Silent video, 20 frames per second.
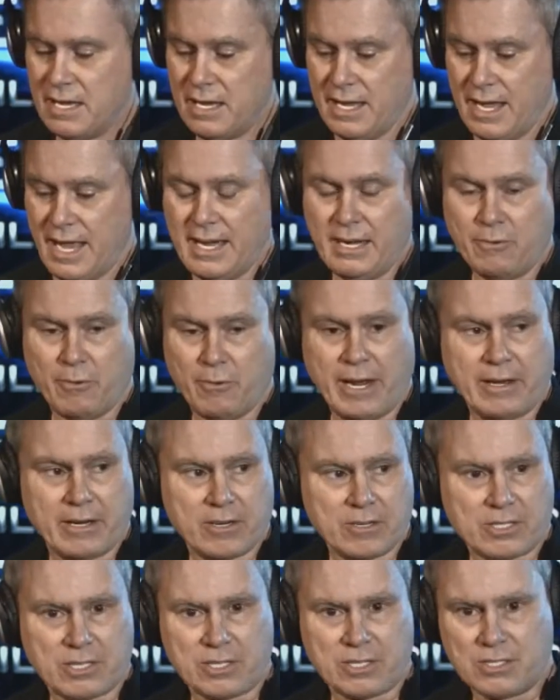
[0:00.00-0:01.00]
Anyway,
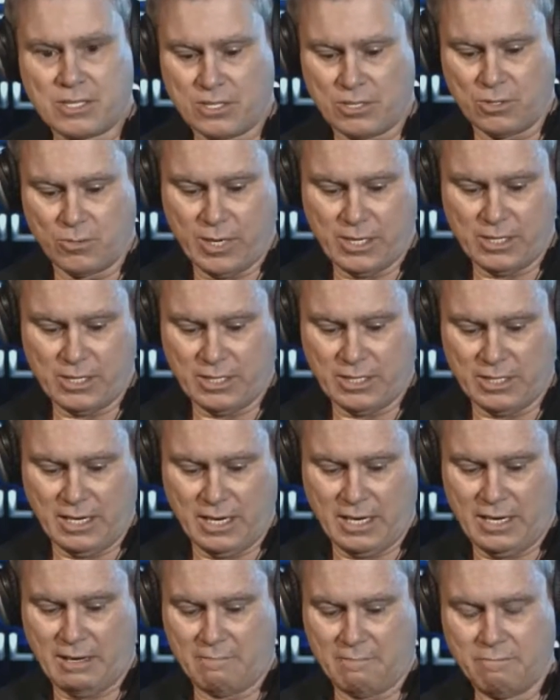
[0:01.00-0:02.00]
here's the situation.
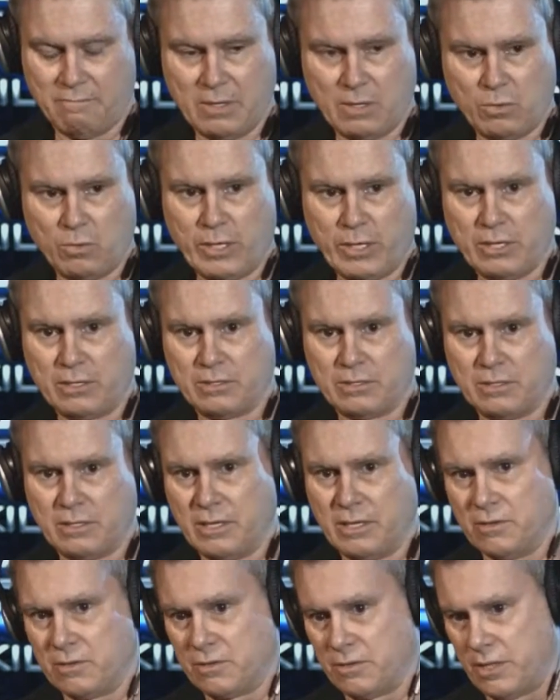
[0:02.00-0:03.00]

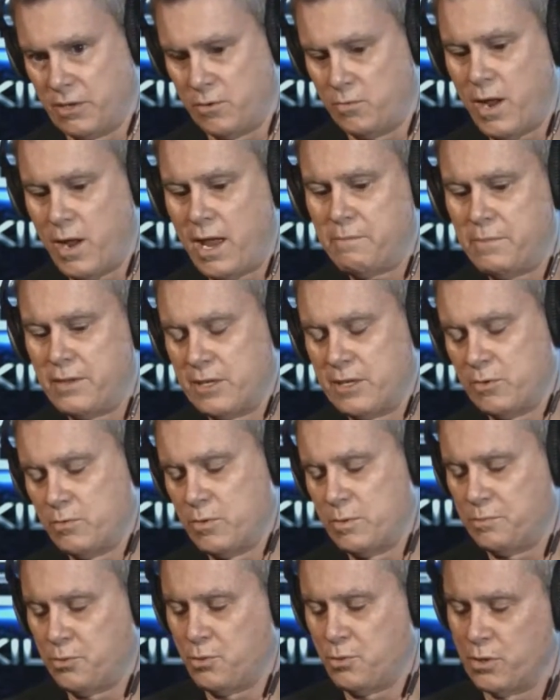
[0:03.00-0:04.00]
They're wrapping their
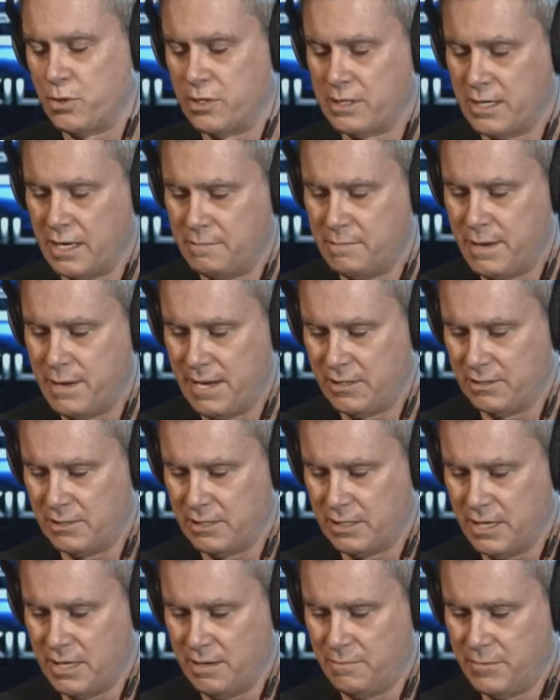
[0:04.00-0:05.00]
report
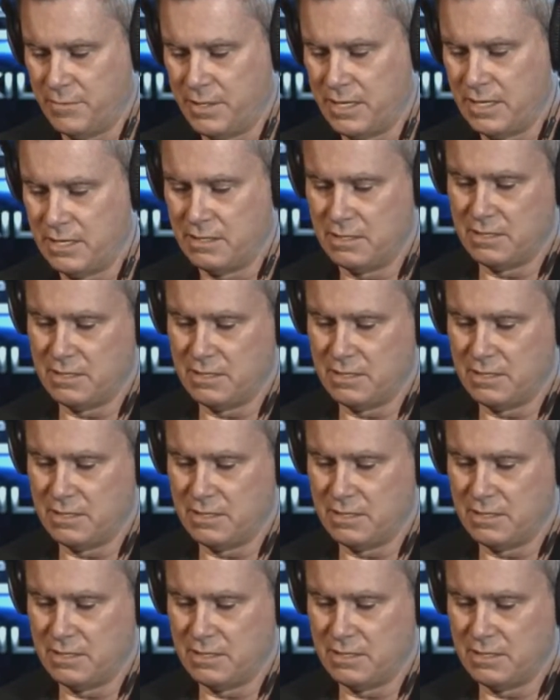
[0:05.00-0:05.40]
about the